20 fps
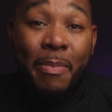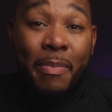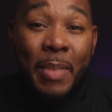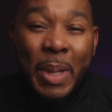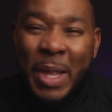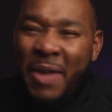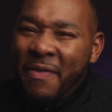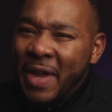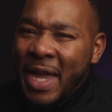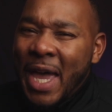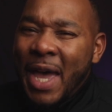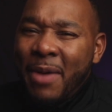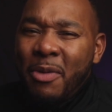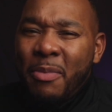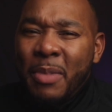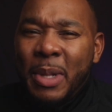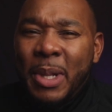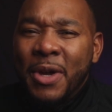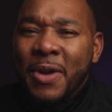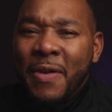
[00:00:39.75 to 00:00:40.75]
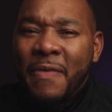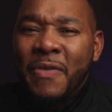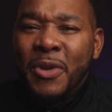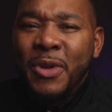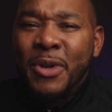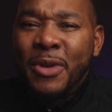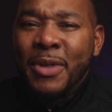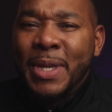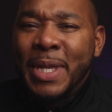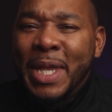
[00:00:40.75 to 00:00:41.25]
Leave a comment below if you
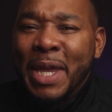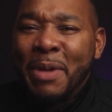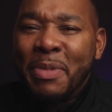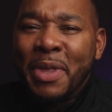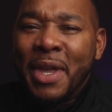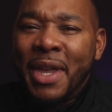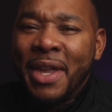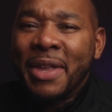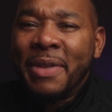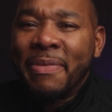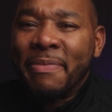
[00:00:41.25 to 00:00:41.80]
do the same thing.